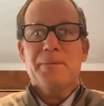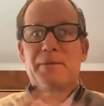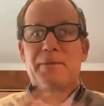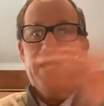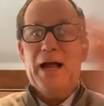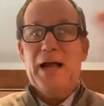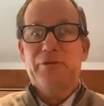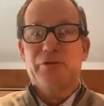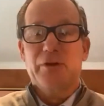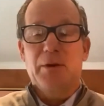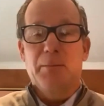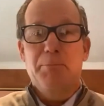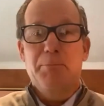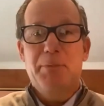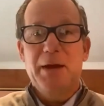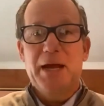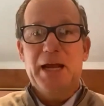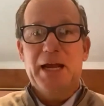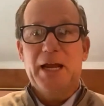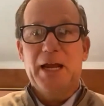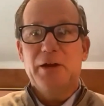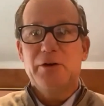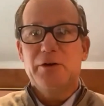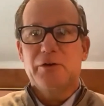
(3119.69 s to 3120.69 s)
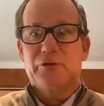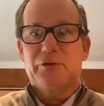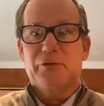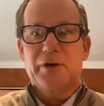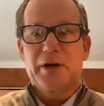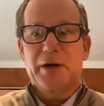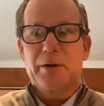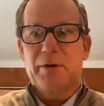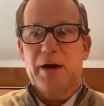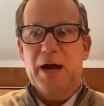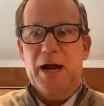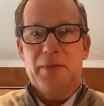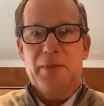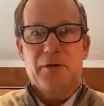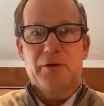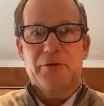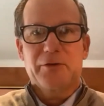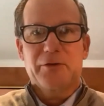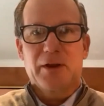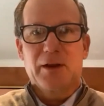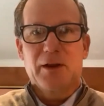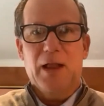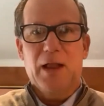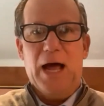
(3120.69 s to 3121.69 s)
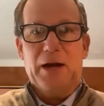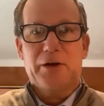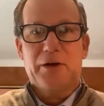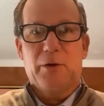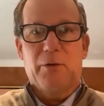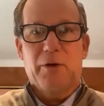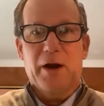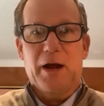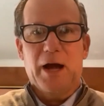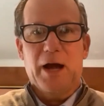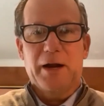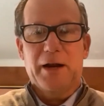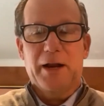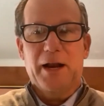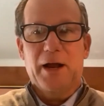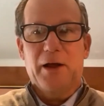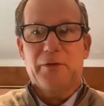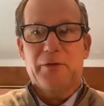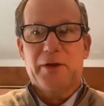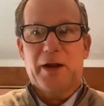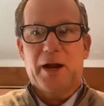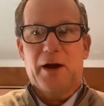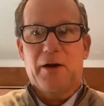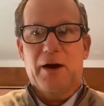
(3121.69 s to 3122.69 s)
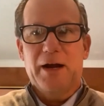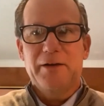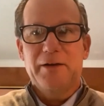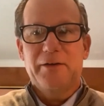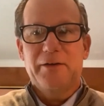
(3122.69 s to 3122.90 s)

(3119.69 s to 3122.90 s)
That's a big industry, right? There's a lot going on in healthcare